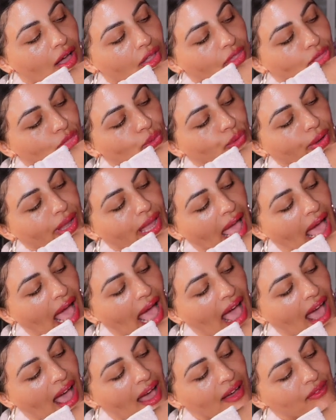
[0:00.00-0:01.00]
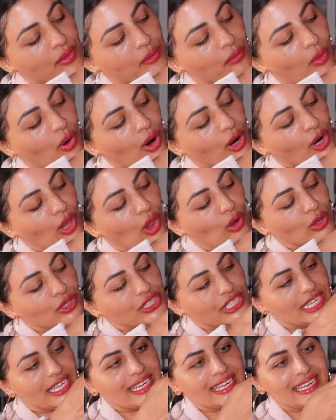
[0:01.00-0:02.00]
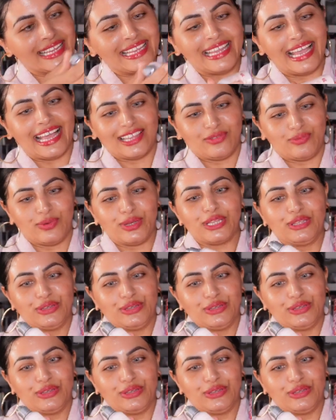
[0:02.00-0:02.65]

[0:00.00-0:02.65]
Do we have more lotion? Yes, we